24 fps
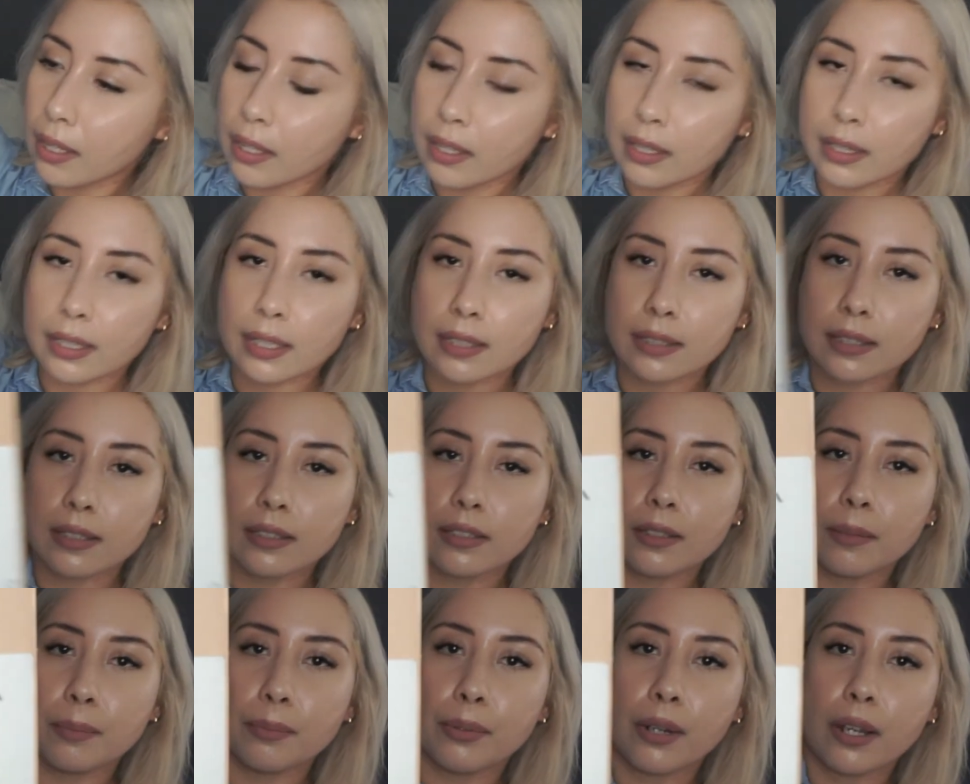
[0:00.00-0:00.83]
This
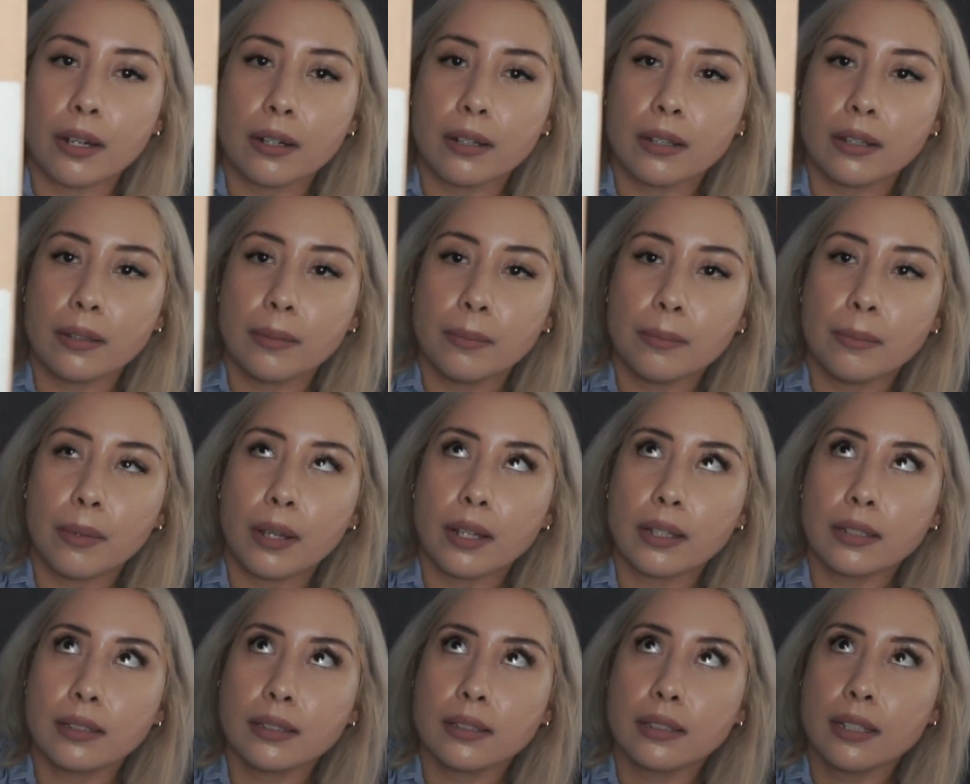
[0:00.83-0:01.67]
is the Prada
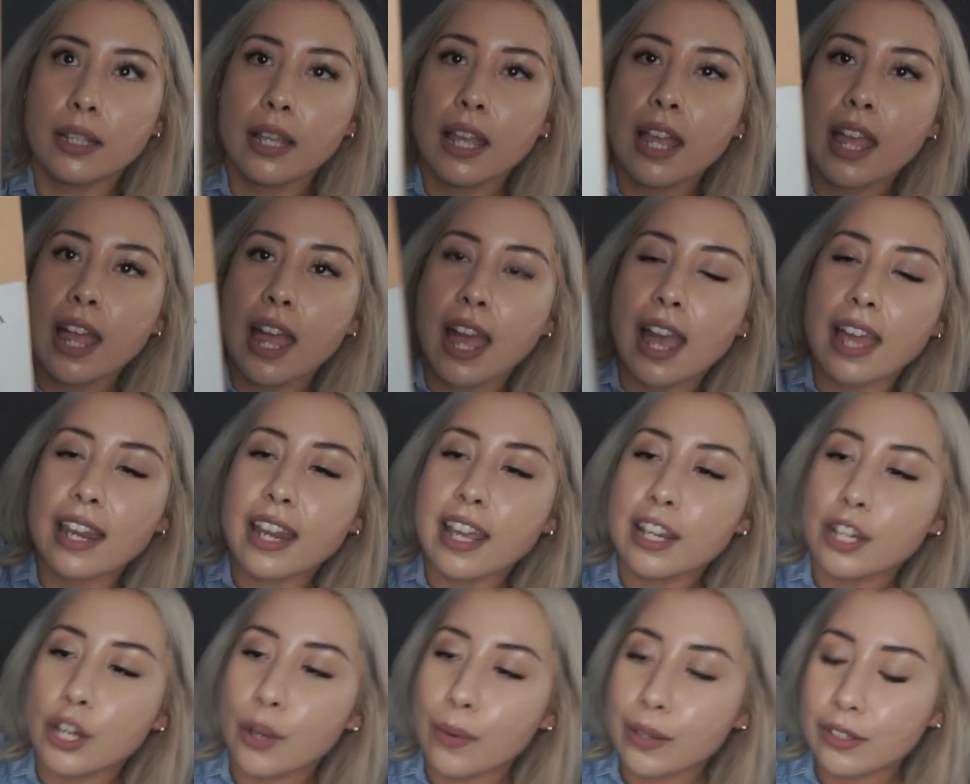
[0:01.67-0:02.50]
box, and
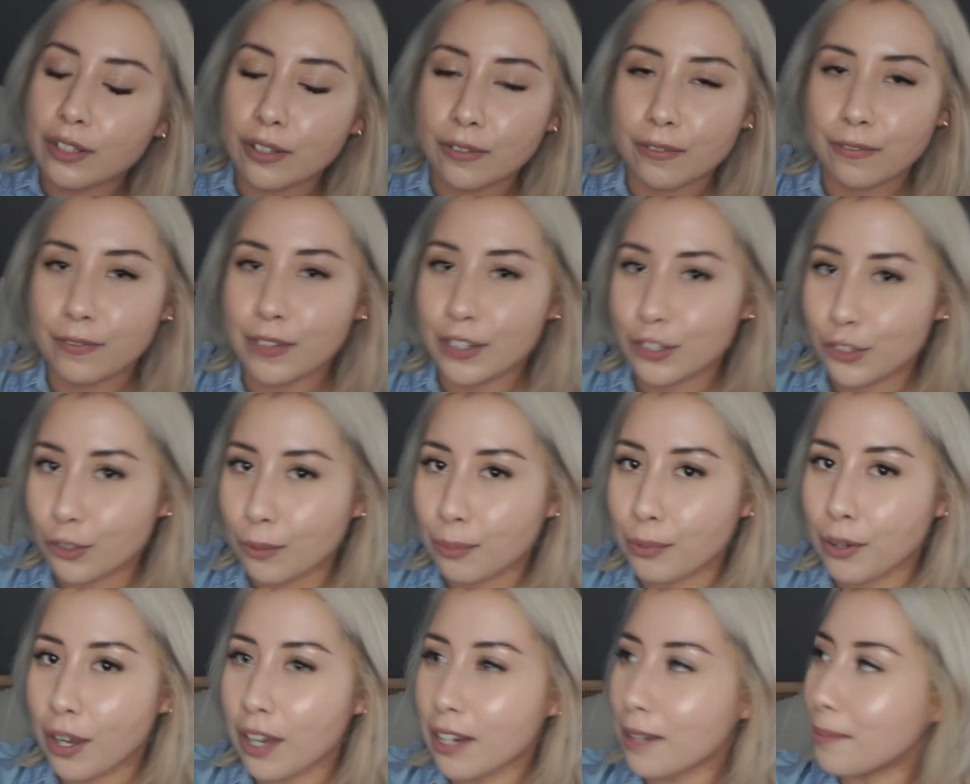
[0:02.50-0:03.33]
I know it's official
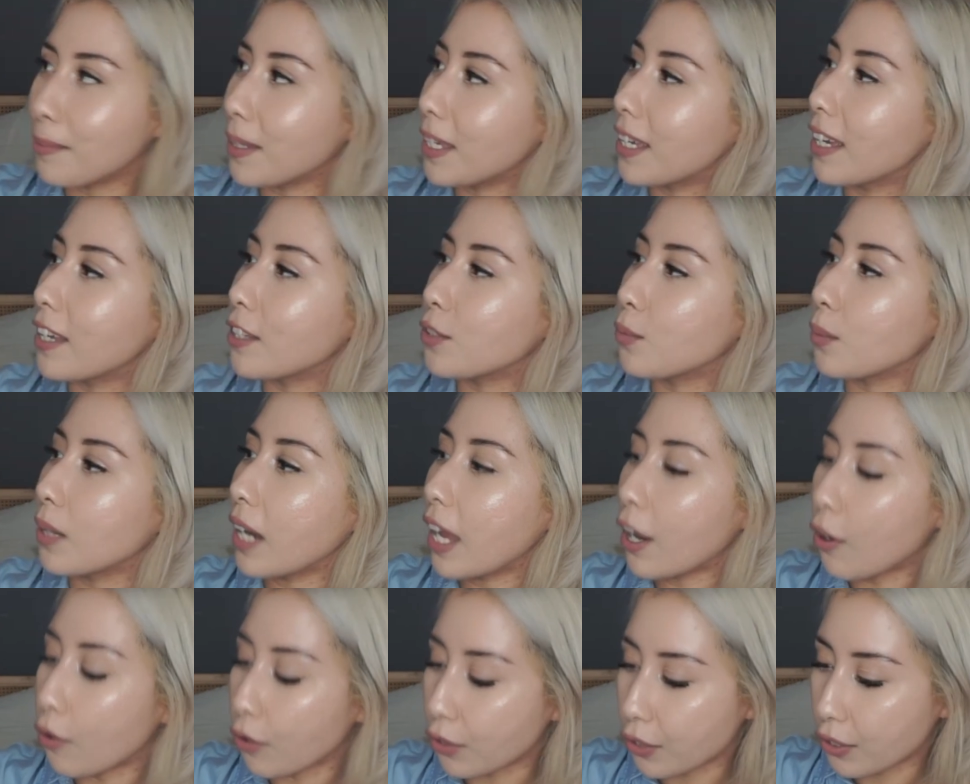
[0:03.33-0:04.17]
Prada because when
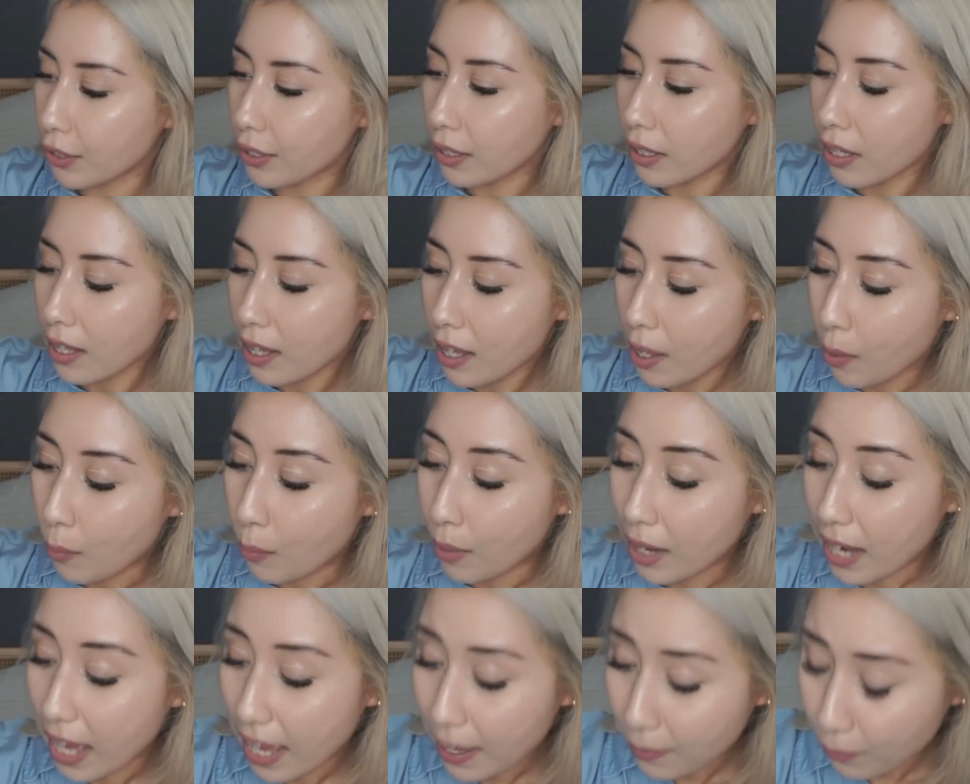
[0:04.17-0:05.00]

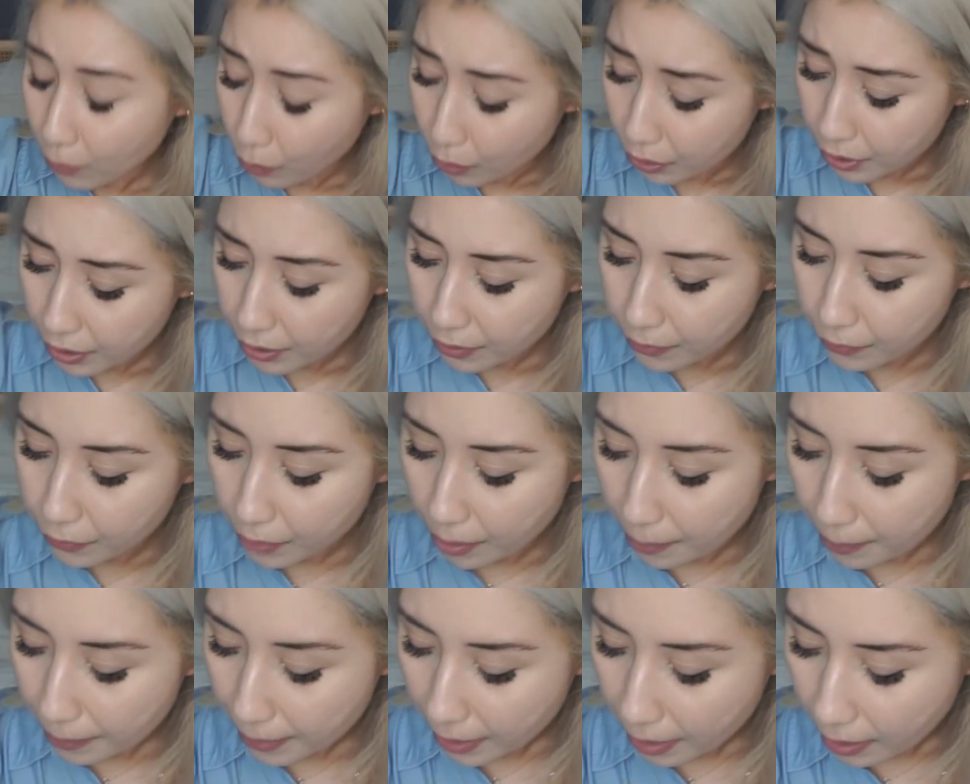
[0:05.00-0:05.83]
I've ordered
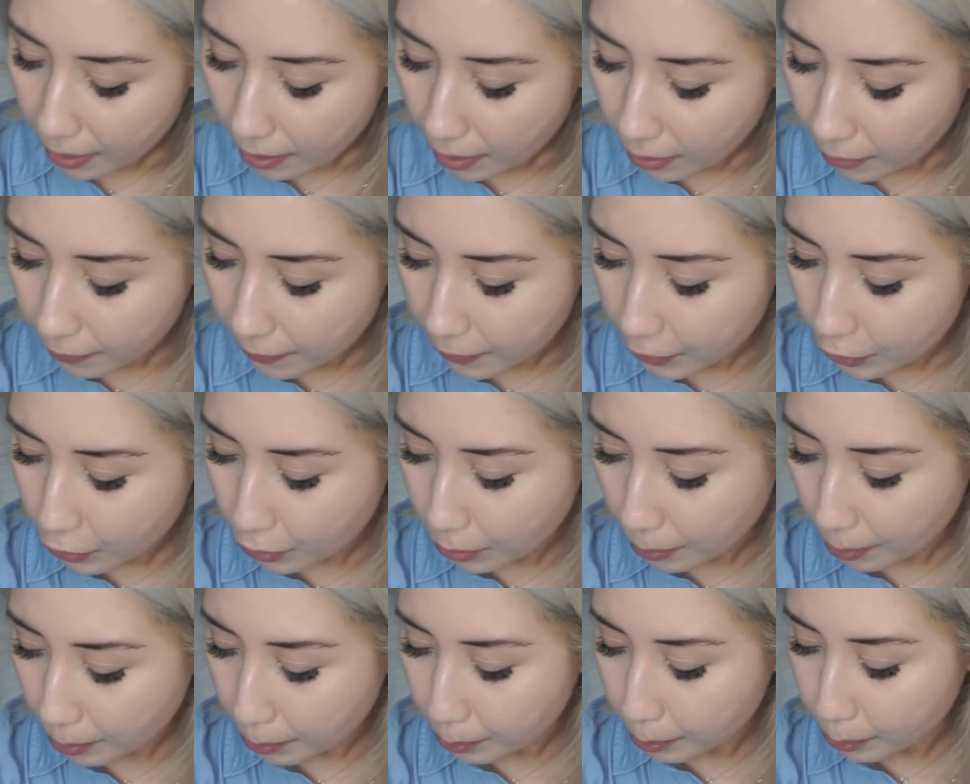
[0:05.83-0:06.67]
from the
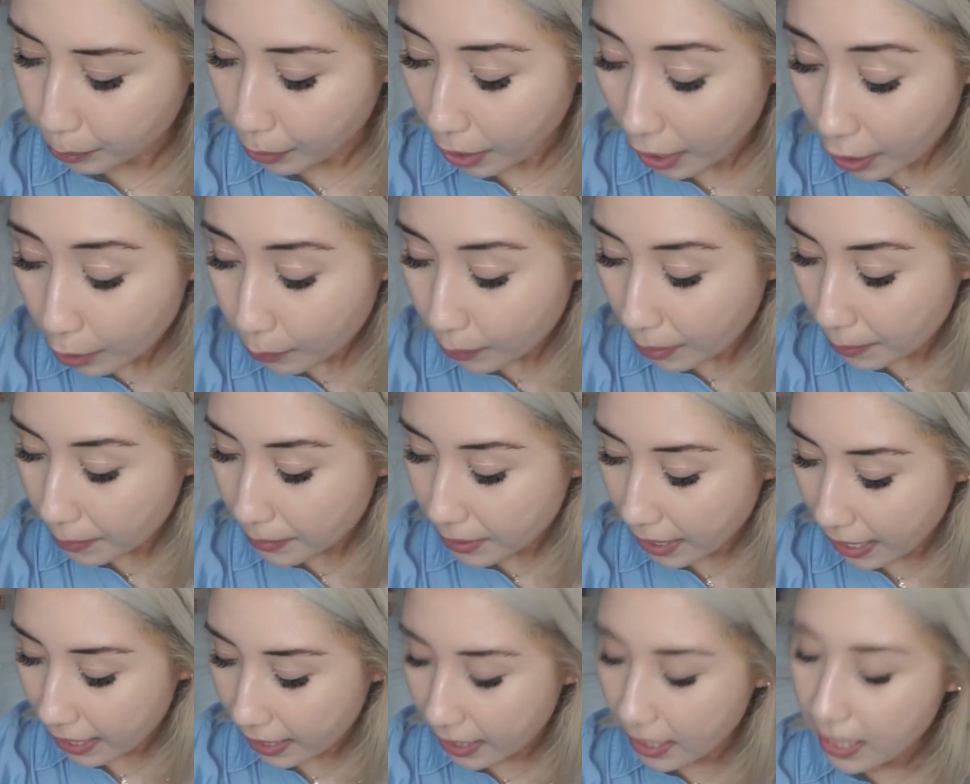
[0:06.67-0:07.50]
official Prada
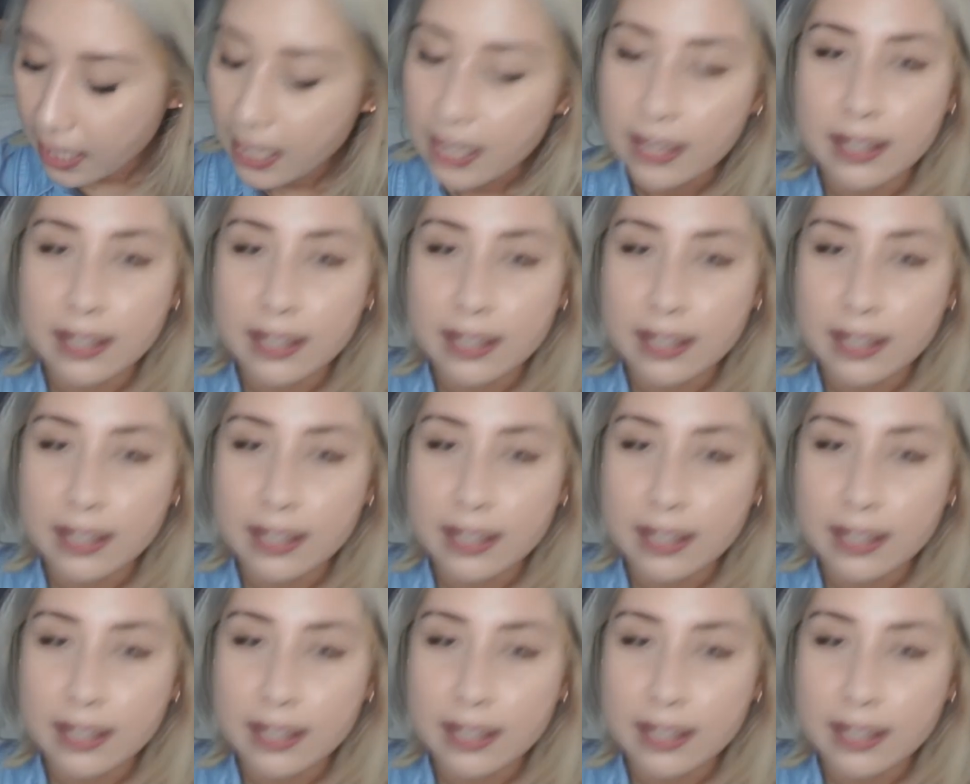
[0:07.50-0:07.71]
website,